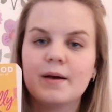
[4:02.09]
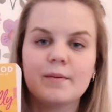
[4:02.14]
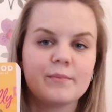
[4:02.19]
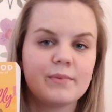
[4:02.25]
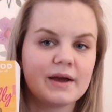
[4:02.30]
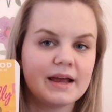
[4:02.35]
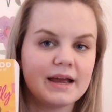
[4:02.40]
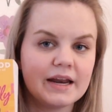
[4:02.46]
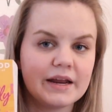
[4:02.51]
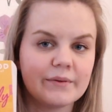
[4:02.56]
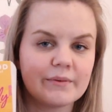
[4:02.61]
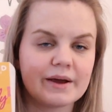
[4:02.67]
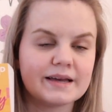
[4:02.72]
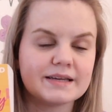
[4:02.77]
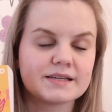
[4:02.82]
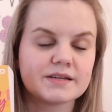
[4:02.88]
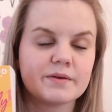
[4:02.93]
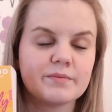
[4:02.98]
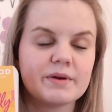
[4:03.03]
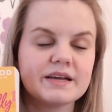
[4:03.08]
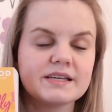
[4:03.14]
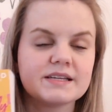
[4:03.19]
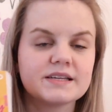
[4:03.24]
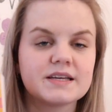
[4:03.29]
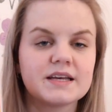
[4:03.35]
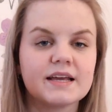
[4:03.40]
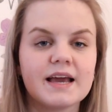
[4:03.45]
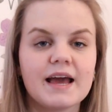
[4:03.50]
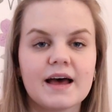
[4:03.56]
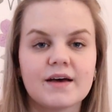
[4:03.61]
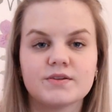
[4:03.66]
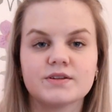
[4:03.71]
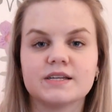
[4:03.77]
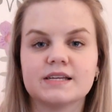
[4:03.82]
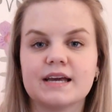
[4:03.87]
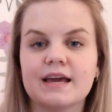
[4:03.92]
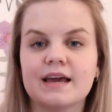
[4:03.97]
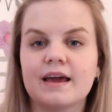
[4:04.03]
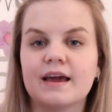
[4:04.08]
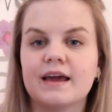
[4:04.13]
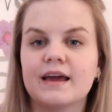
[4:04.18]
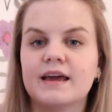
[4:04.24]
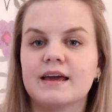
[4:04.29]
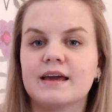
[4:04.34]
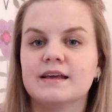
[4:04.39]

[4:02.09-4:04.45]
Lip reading: But anyways, basically Elsie